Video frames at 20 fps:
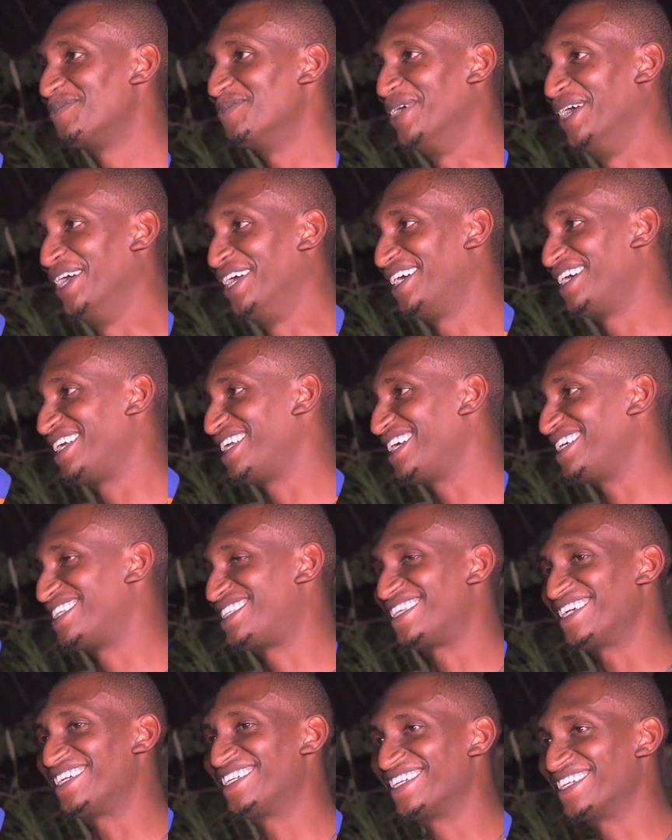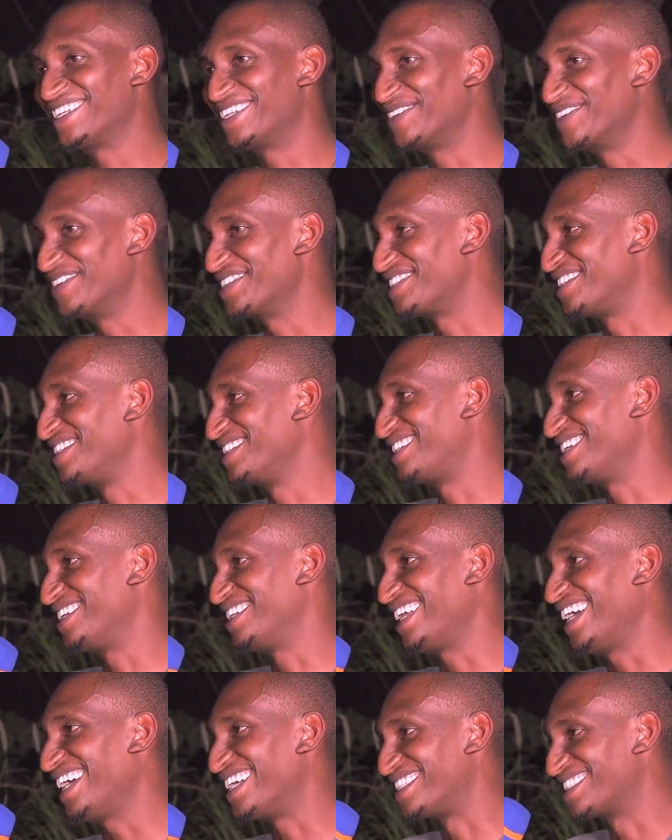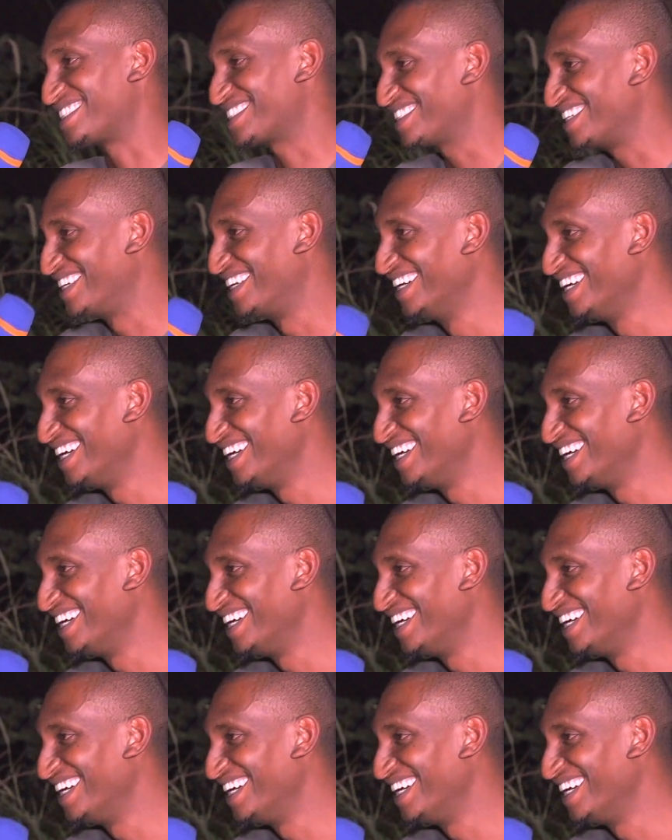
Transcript: but I certainly wasn't the last.